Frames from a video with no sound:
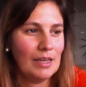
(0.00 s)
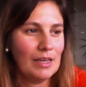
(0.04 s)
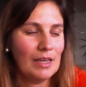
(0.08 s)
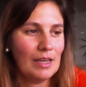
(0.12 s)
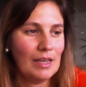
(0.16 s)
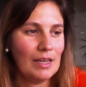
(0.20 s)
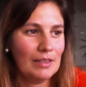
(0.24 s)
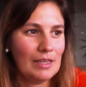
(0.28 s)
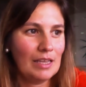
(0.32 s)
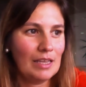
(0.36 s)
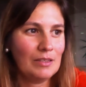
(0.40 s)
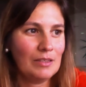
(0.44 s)

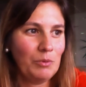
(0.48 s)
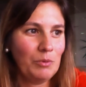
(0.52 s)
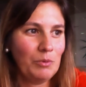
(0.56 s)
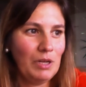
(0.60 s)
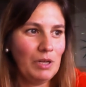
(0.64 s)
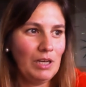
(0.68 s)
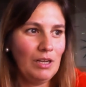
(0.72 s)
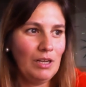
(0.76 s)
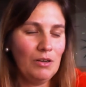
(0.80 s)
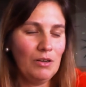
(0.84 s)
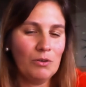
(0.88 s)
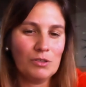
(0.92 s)
that
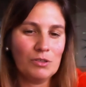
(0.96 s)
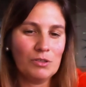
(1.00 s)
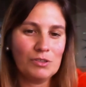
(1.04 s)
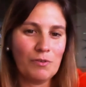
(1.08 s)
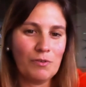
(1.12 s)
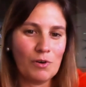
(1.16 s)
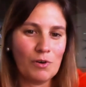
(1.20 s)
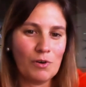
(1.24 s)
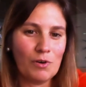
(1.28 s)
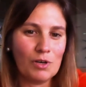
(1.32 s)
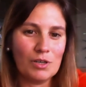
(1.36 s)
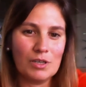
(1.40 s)
really looks
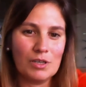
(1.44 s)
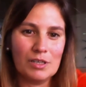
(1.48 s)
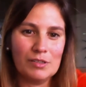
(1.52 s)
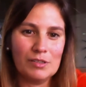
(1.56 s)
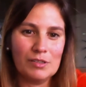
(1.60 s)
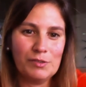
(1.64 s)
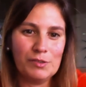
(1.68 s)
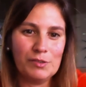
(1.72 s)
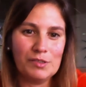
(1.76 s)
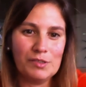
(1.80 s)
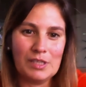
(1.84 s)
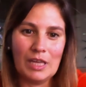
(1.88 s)
for
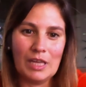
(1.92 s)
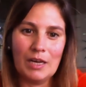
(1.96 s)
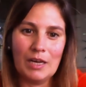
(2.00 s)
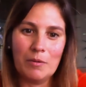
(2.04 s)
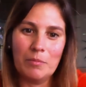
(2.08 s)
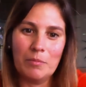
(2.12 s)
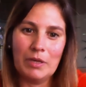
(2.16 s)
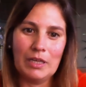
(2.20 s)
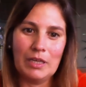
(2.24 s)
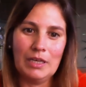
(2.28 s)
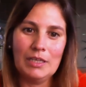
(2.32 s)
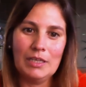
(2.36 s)

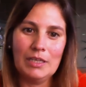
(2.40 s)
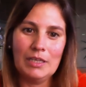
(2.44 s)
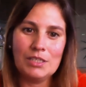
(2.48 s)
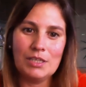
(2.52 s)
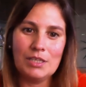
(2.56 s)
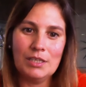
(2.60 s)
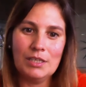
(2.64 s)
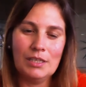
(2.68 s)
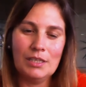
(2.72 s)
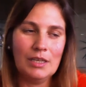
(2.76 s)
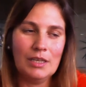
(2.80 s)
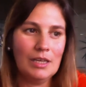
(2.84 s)

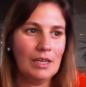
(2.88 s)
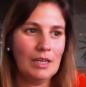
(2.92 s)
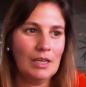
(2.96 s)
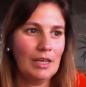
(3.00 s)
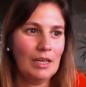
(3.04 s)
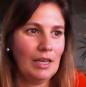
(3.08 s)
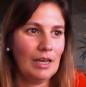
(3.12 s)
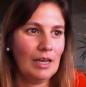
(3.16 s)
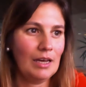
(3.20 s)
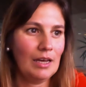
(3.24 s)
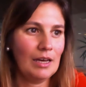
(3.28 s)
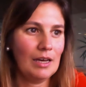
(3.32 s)
sustainability,
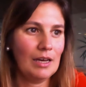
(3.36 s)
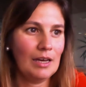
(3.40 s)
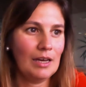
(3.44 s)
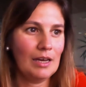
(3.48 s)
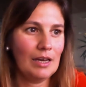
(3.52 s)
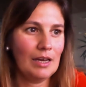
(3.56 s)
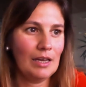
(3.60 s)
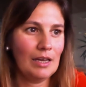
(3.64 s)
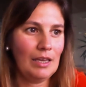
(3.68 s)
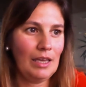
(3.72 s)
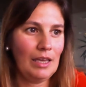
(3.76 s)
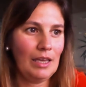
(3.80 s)

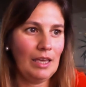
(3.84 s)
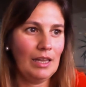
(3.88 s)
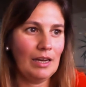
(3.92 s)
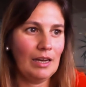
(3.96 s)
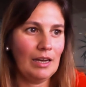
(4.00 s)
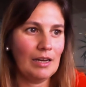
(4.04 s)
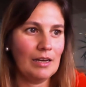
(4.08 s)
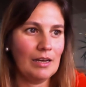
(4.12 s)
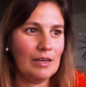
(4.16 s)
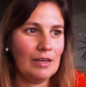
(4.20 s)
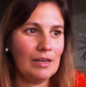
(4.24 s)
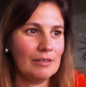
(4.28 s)

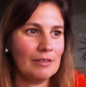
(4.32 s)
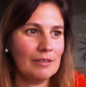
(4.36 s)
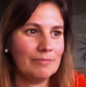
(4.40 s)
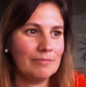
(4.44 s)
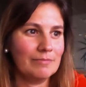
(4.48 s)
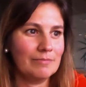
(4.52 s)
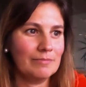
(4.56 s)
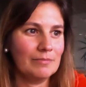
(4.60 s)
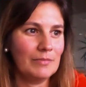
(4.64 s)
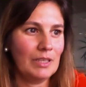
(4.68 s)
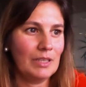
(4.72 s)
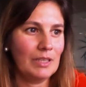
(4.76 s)
and
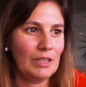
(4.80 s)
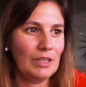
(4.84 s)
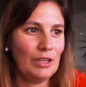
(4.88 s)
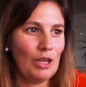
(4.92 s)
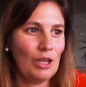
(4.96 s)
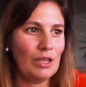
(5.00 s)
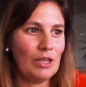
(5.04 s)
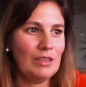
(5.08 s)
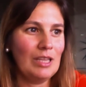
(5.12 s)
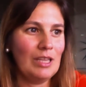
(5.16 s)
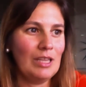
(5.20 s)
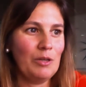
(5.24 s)

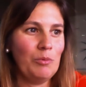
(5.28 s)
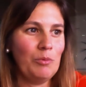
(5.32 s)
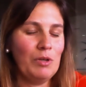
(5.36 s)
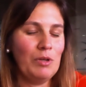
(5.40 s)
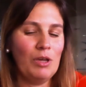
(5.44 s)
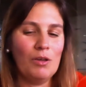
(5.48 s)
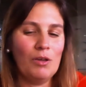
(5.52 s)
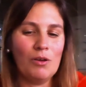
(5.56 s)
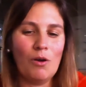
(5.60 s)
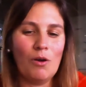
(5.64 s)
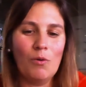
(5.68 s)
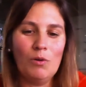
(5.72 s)
not that
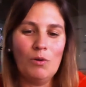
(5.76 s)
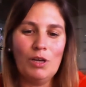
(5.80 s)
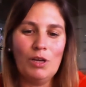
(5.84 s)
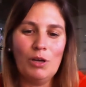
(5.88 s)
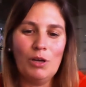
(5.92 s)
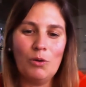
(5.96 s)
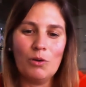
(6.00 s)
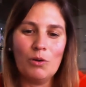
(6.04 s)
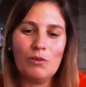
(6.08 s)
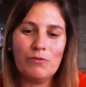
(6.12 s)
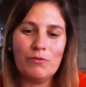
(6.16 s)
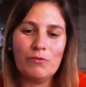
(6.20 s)
we only
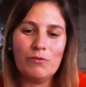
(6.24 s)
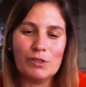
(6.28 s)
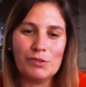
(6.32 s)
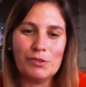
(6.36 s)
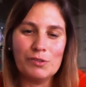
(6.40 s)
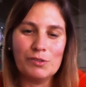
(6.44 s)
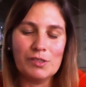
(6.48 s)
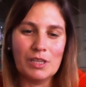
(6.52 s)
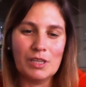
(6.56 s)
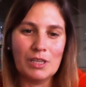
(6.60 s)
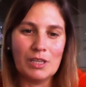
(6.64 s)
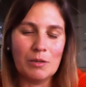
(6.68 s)
look for
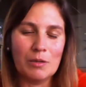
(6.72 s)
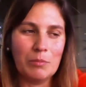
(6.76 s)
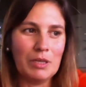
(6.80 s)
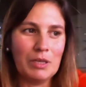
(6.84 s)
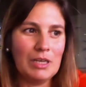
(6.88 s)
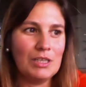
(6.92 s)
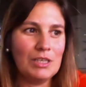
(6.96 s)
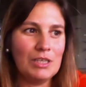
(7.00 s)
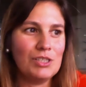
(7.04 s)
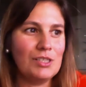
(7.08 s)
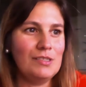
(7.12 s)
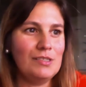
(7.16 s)

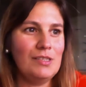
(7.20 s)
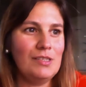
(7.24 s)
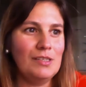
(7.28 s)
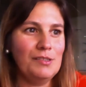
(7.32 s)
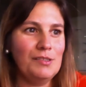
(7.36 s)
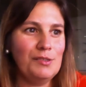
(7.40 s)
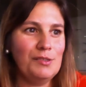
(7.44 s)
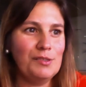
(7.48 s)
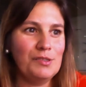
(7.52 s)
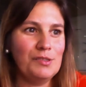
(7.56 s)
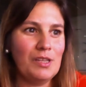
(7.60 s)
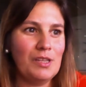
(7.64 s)
sustainability
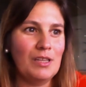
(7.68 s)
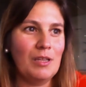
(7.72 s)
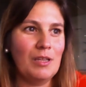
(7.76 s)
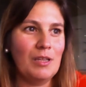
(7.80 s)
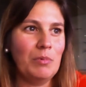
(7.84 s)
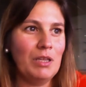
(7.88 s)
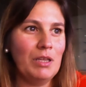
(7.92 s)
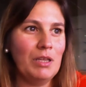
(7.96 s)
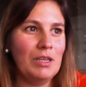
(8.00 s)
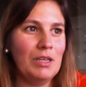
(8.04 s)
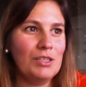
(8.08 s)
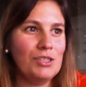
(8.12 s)
since
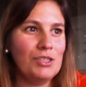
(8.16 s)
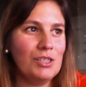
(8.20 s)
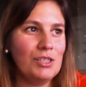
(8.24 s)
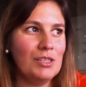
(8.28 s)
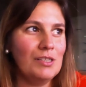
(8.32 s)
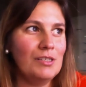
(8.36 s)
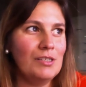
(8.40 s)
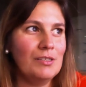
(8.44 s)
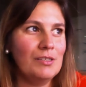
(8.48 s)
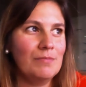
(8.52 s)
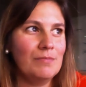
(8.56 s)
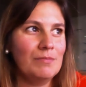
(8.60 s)

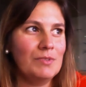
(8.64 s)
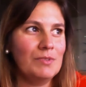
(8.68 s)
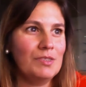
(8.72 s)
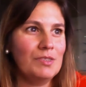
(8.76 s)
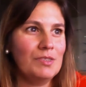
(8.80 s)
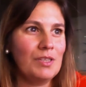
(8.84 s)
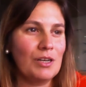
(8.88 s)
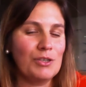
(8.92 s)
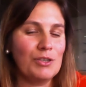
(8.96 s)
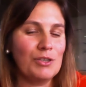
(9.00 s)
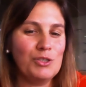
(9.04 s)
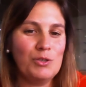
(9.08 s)
sustainability
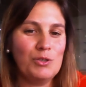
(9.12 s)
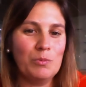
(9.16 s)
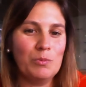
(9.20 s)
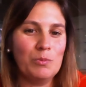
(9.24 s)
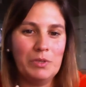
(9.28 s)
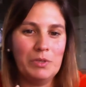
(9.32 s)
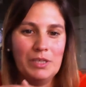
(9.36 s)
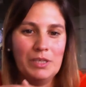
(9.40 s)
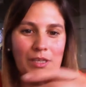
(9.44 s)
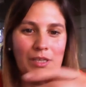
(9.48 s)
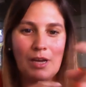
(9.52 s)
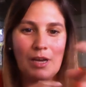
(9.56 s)
starts to
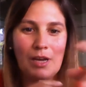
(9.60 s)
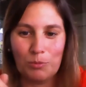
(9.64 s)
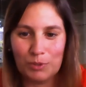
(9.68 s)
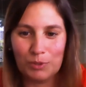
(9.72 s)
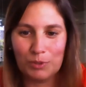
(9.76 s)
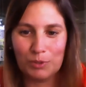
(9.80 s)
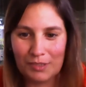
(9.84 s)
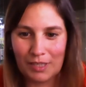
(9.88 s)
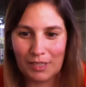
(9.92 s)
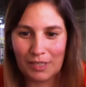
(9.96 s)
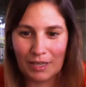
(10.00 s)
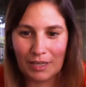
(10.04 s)
be, I
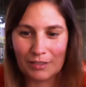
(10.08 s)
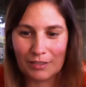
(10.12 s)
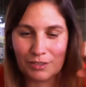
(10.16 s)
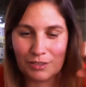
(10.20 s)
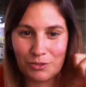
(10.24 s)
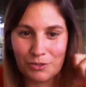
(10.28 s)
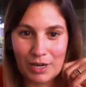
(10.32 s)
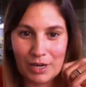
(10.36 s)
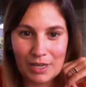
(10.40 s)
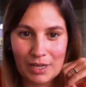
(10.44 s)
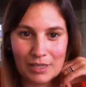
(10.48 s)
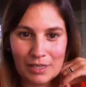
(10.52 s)
would say, a
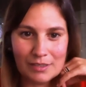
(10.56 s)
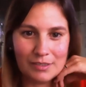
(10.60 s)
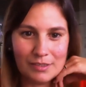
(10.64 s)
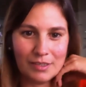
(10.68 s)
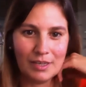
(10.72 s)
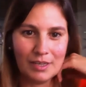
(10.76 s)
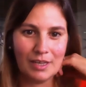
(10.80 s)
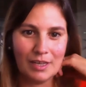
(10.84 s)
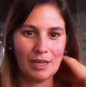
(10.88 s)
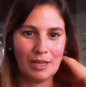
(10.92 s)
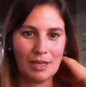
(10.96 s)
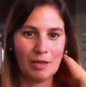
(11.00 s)
trend,
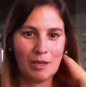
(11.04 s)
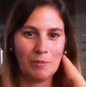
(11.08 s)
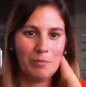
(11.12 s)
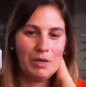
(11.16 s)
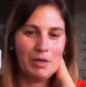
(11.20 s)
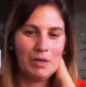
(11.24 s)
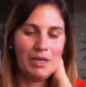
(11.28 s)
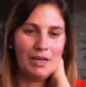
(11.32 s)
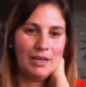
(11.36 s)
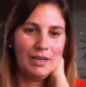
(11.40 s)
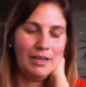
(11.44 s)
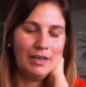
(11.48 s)

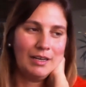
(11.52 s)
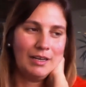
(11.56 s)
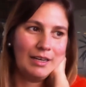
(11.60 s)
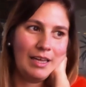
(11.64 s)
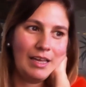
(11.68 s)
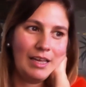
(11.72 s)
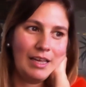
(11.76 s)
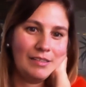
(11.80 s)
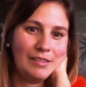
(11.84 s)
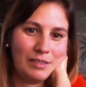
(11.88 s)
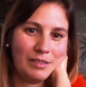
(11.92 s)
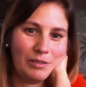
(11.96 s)
but
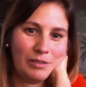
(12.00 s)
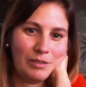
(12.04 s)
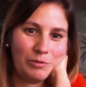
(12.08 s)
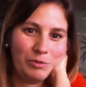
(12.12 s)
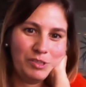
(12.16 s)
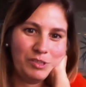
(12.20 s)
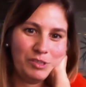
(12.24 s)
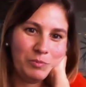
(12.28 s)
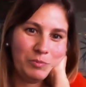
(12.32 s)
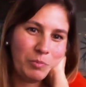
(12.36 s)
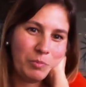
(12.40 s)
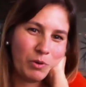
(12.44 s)
as a
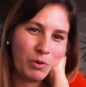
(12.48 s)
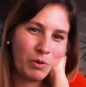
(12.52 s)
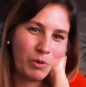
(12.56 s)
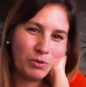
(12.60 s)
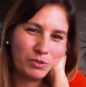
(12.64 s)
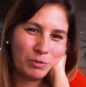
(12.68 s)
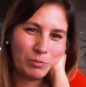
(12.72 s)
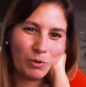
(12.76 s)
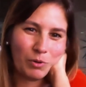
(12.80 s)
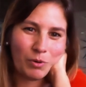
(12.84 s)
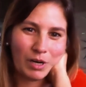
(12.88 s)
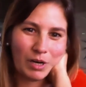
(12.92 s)

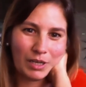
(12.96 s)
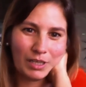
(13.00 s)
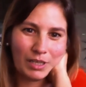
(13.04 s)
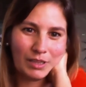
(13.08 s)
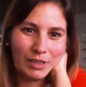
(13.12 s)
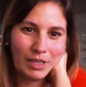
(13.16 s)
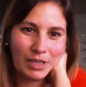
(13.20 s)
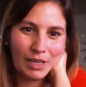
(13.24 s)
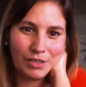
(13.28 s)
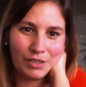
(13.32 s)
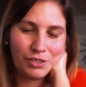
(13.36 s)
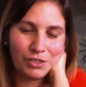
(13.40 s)
responsible
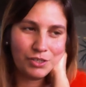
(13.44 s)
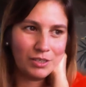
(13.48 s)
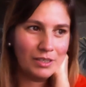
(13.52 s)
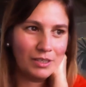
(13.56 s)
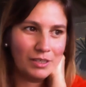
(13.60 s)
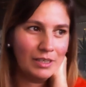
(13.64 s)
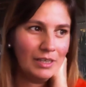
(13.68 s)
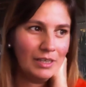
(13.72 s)
architecture.